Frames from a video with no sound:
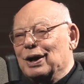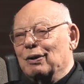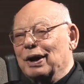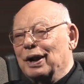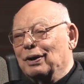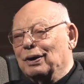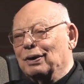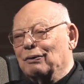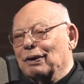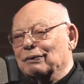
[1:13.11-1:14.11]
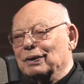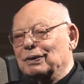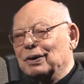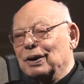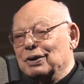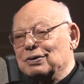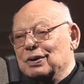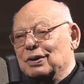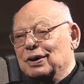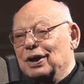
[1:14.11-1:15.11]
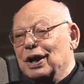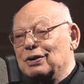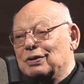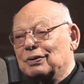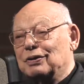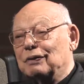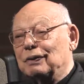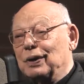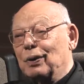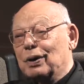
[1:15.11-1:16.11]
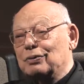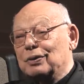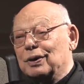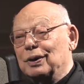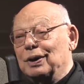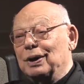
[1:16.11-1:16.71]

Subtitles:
go down the river to listen to the National Symphony Orchestra,